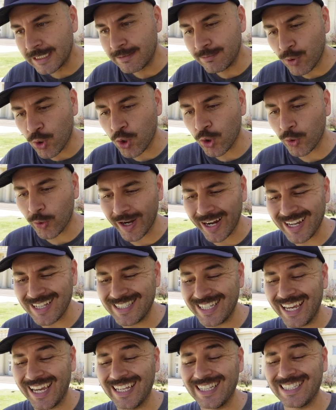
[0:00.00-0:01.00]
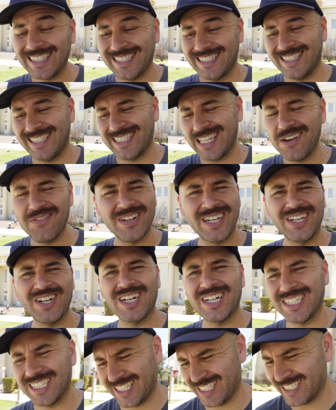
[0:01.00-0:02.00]
more raids, 1870.
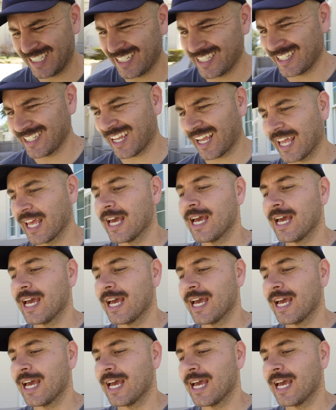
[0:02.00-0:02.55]
Oh yeah, yeah, yeah, yeah.